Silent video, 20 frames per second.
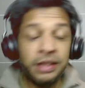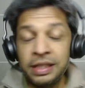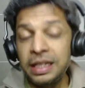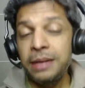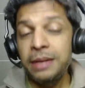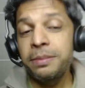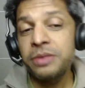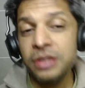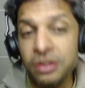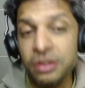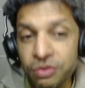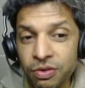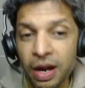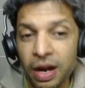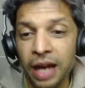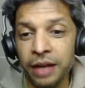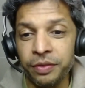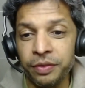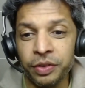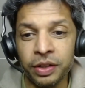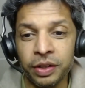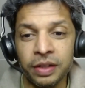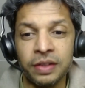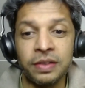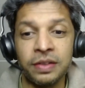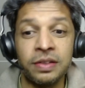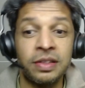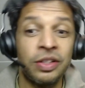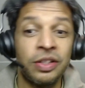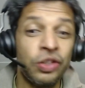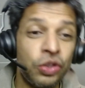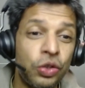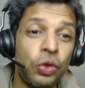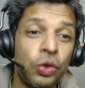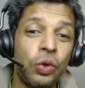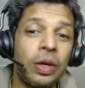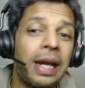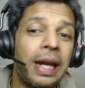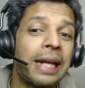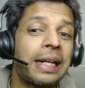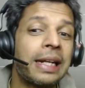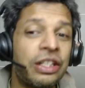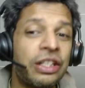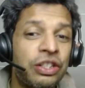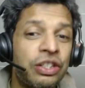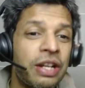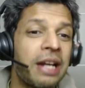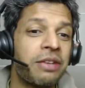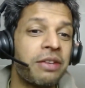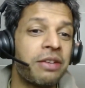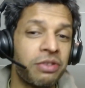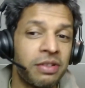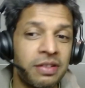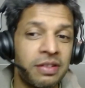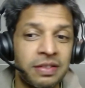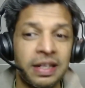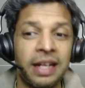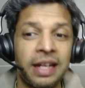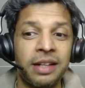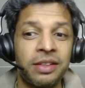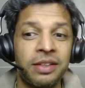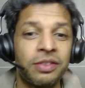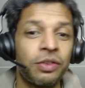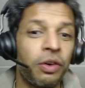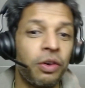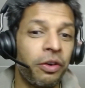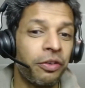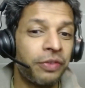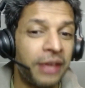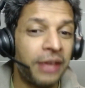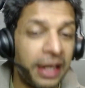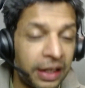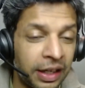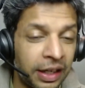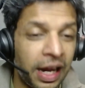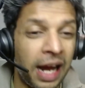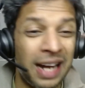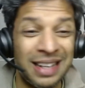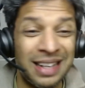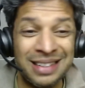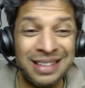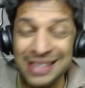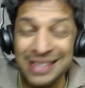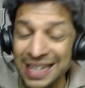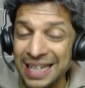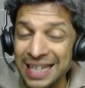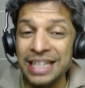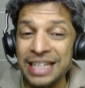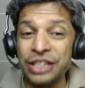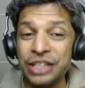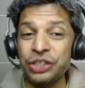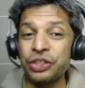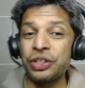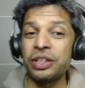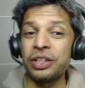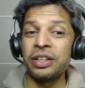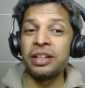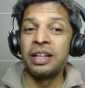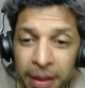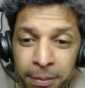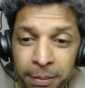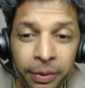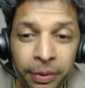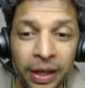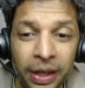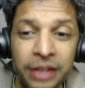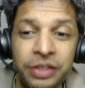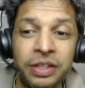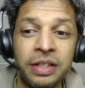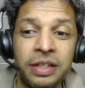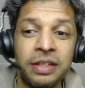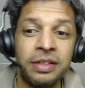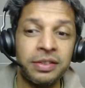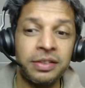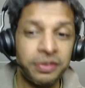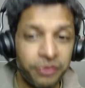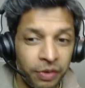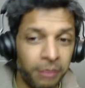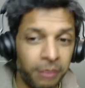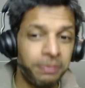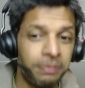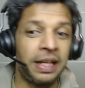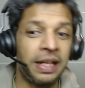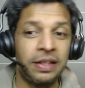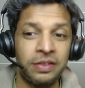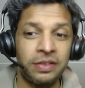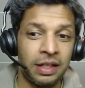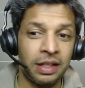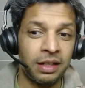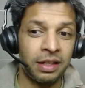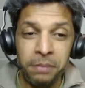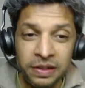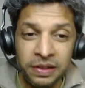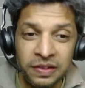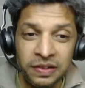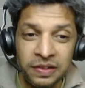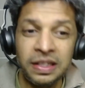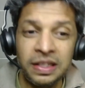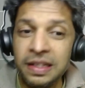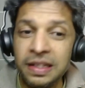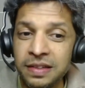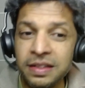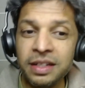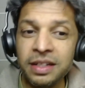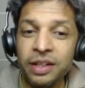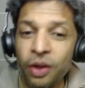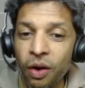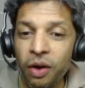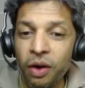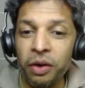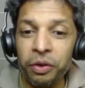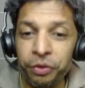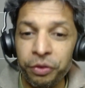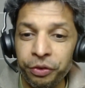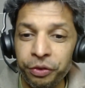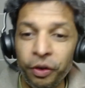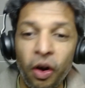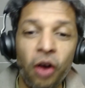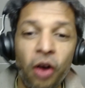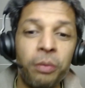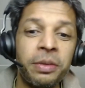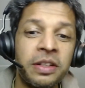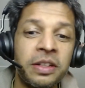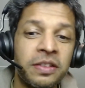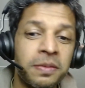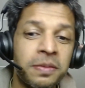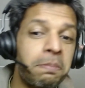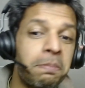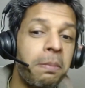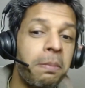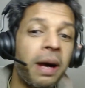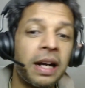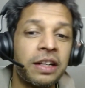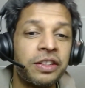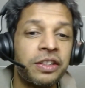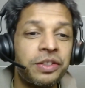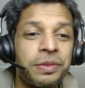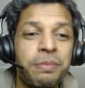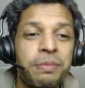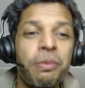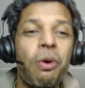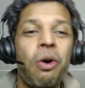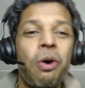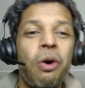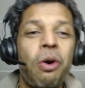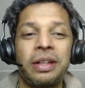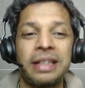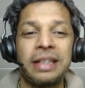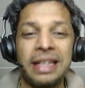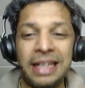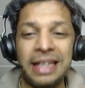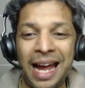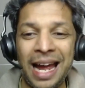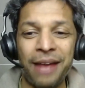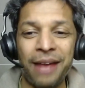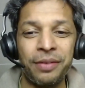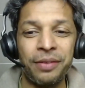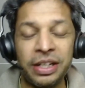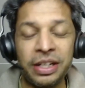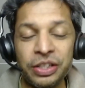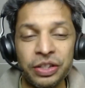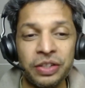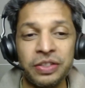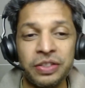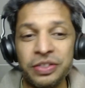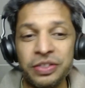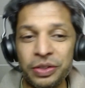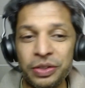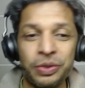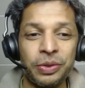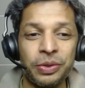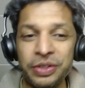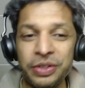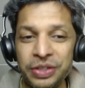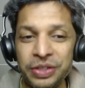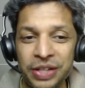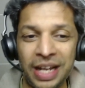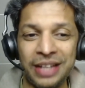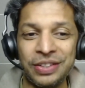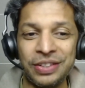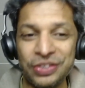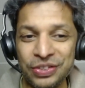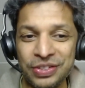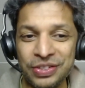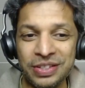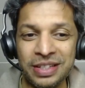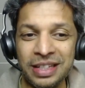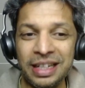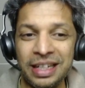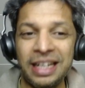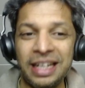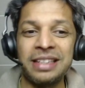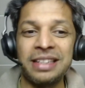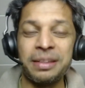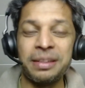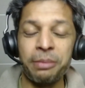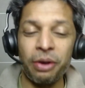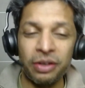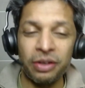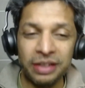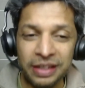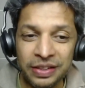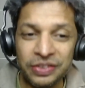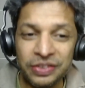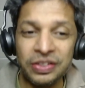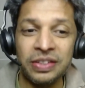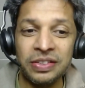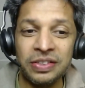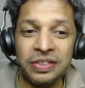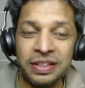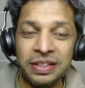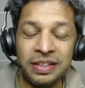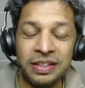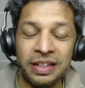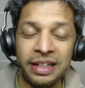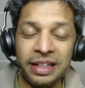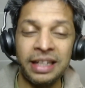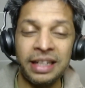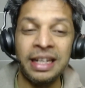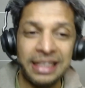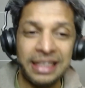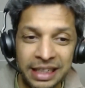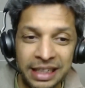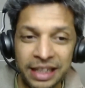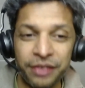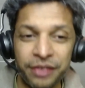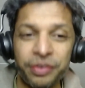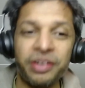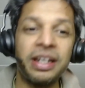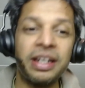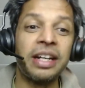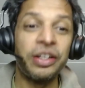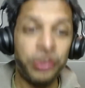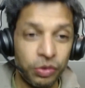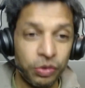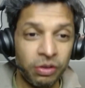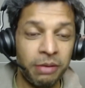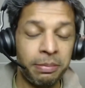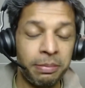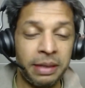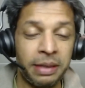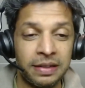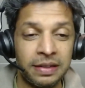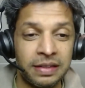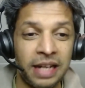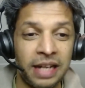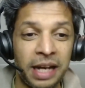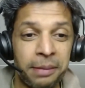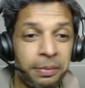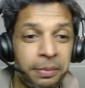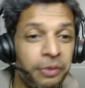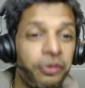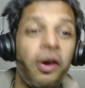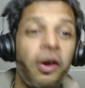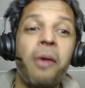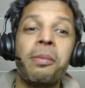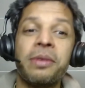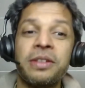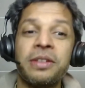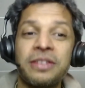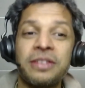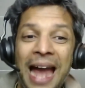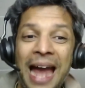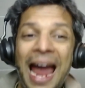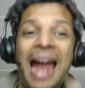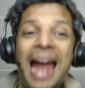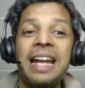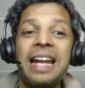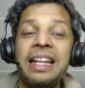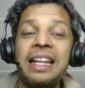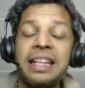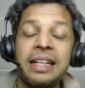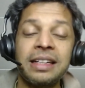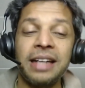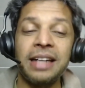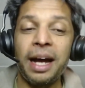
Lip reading: Teams and drivers do get a general sense of their car's initial impressions from testing. But season-long form is much more than having just a good test. It's about consistently delivering to a baseline performance and then